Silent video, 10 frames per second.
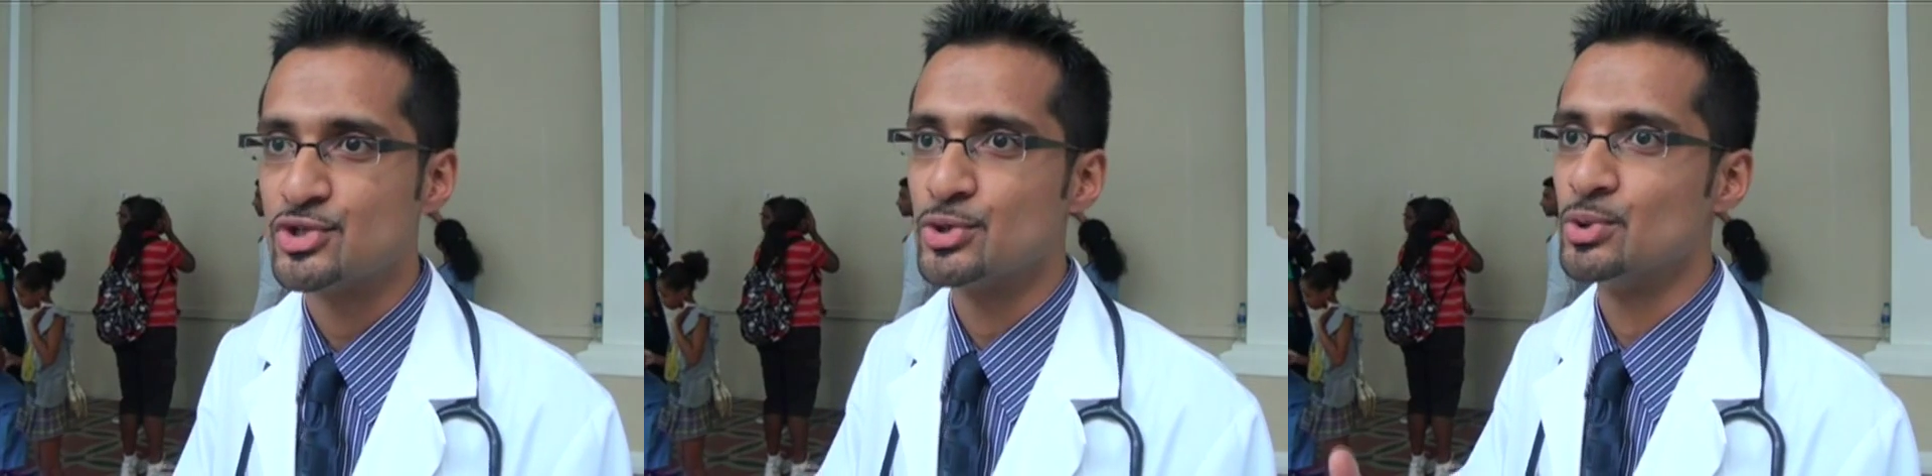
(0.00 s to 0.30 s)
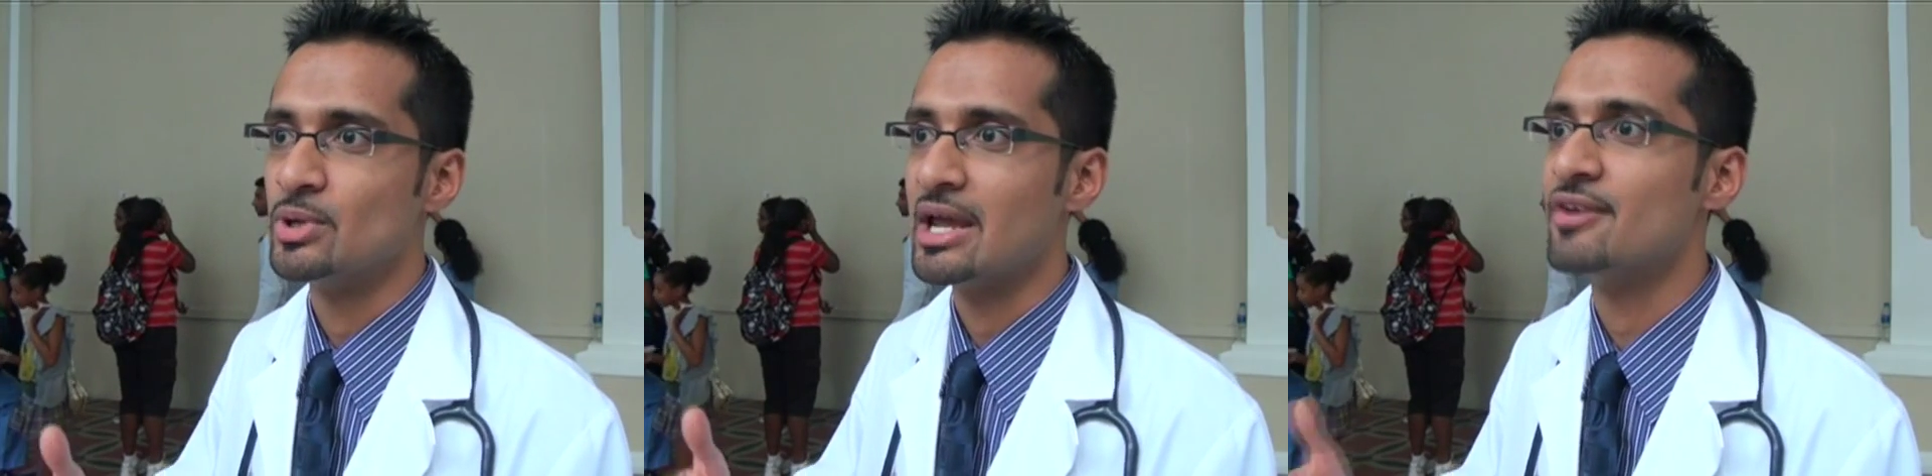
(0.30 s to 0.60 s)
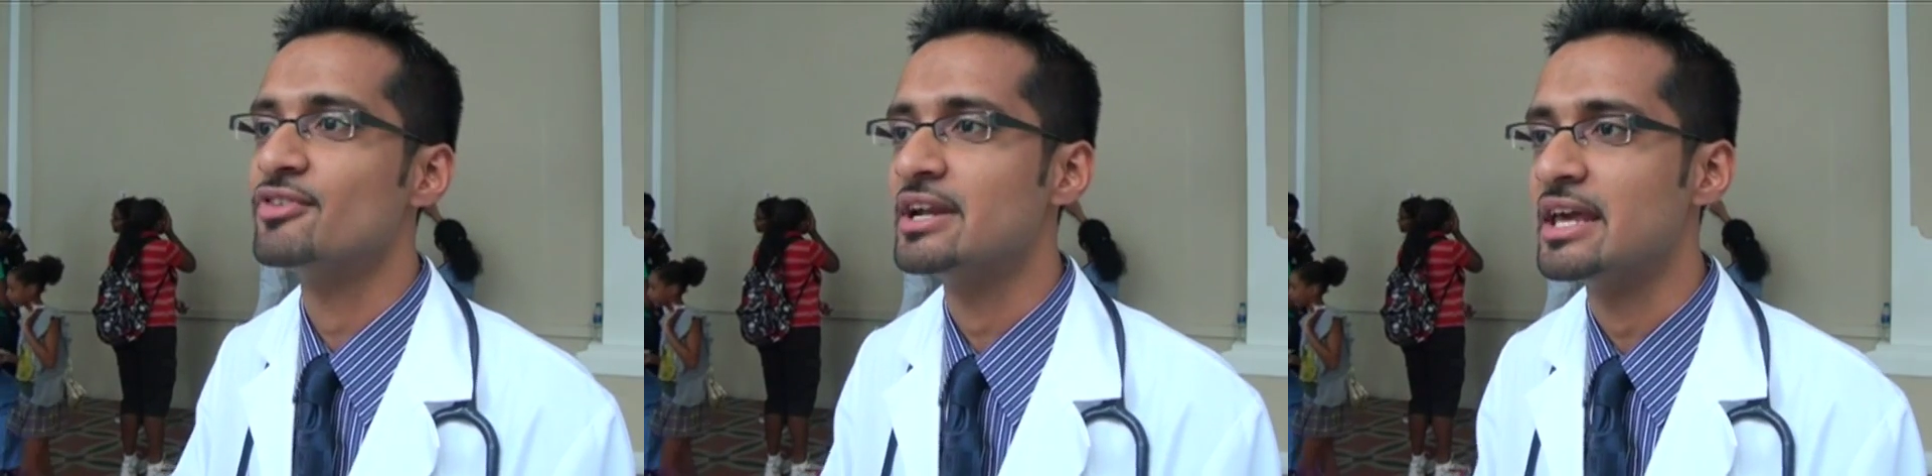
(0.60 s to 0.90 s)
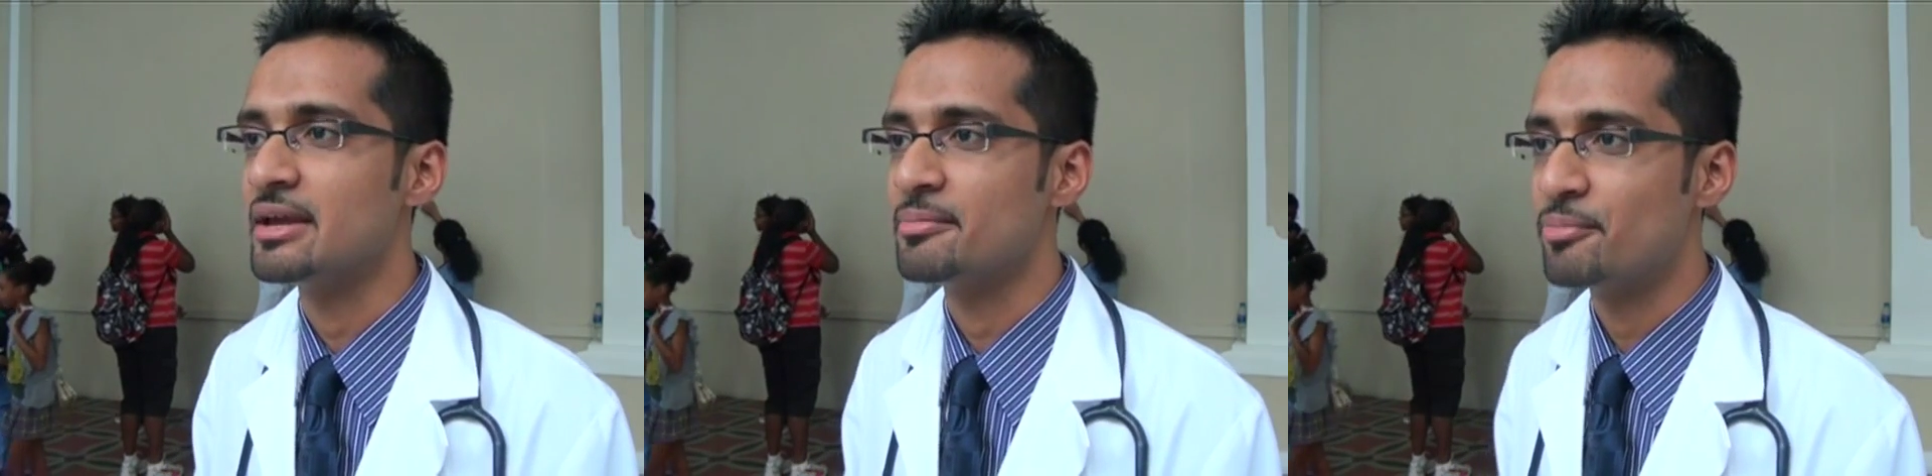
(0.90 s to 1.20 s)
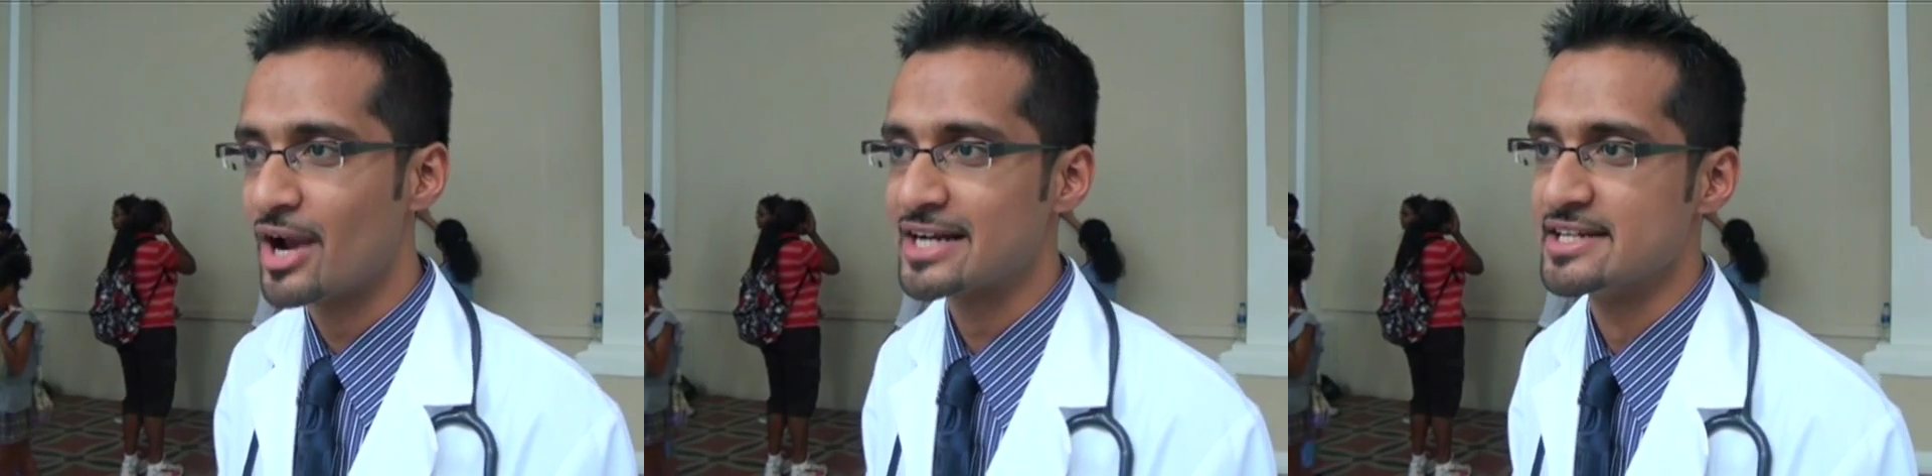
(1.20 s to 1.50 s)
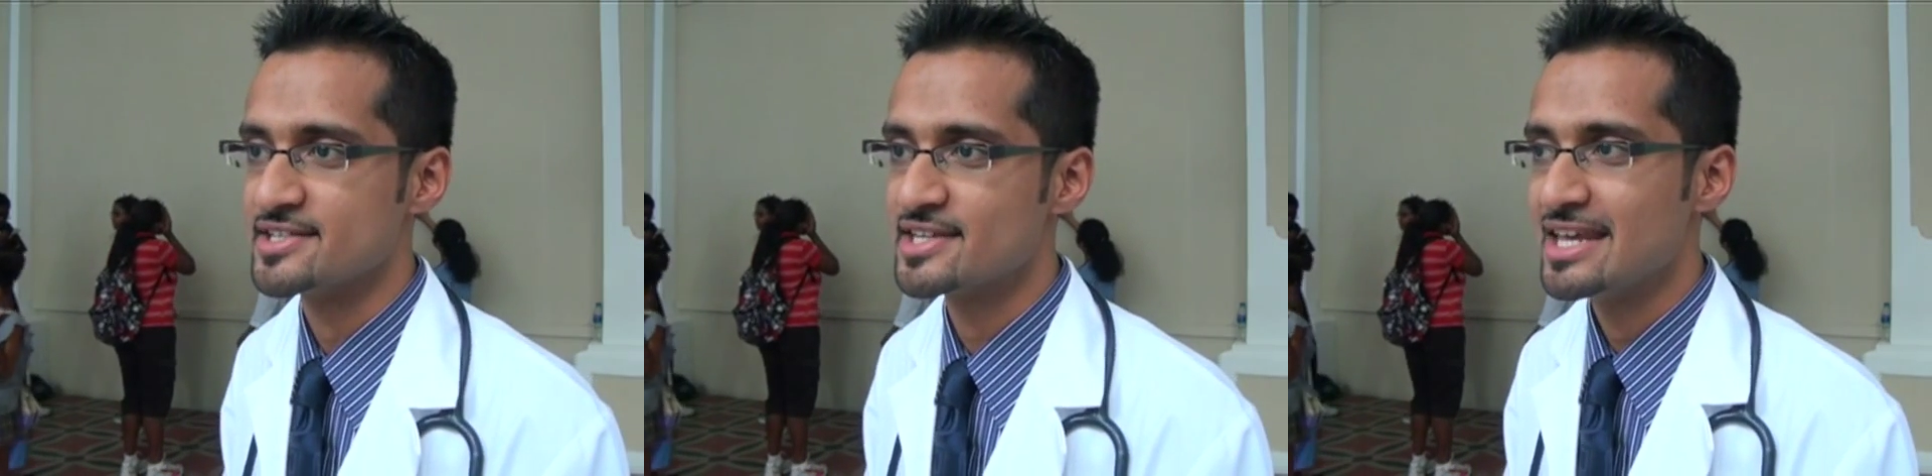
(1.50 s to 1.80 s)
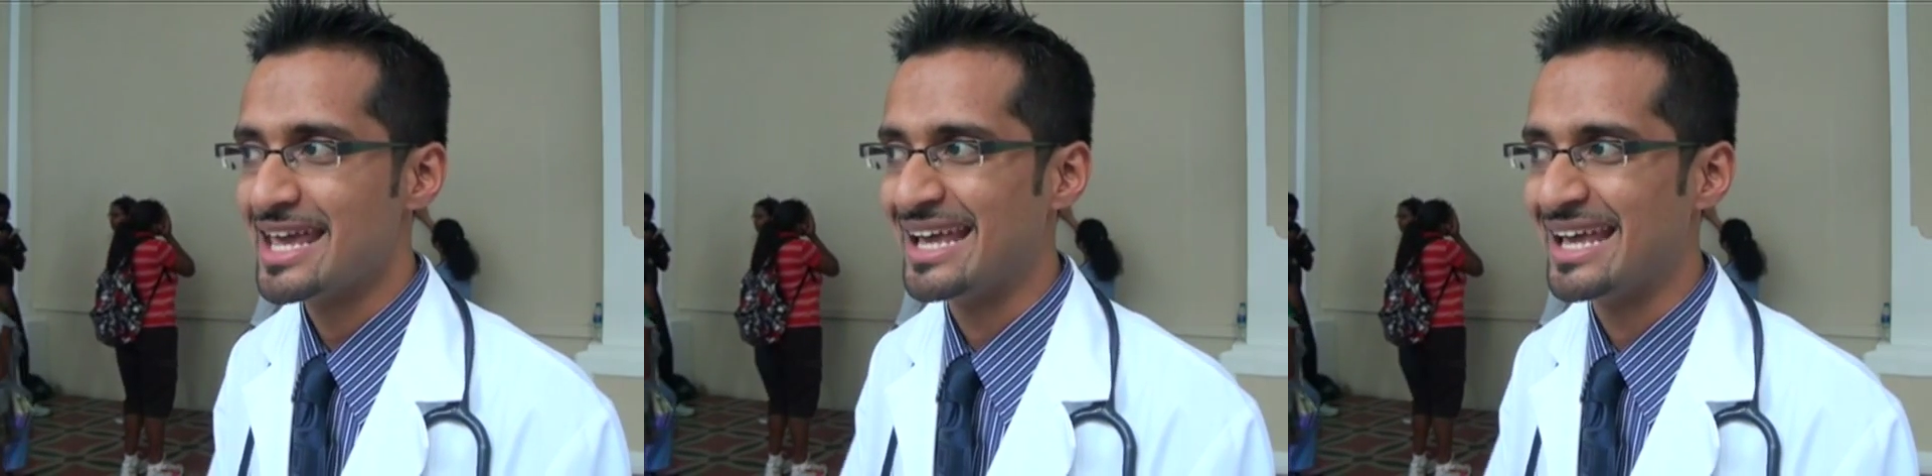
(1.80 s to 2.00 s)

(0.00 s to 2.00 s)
to everyday practice.